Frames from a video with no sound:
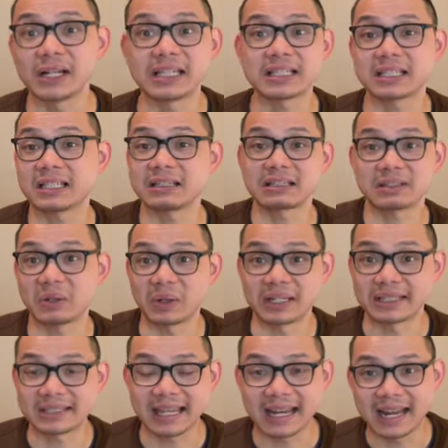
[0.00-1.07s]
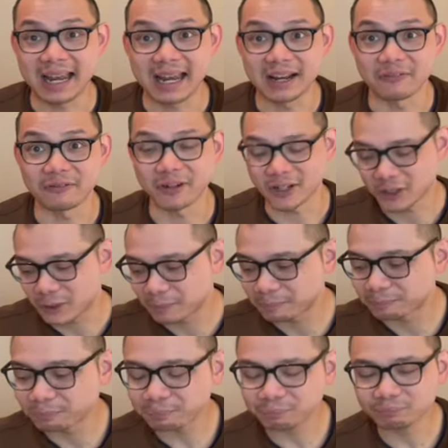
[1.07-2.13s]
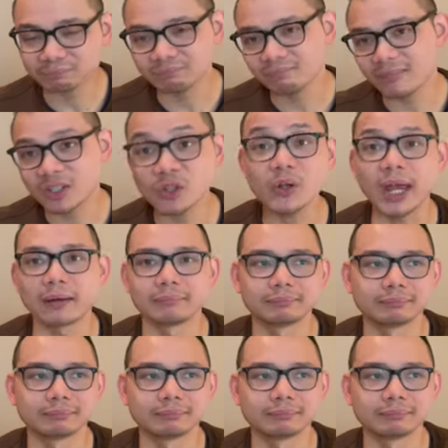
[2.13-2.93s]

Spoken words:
it's just gonna stay there in the fridge. So yeah,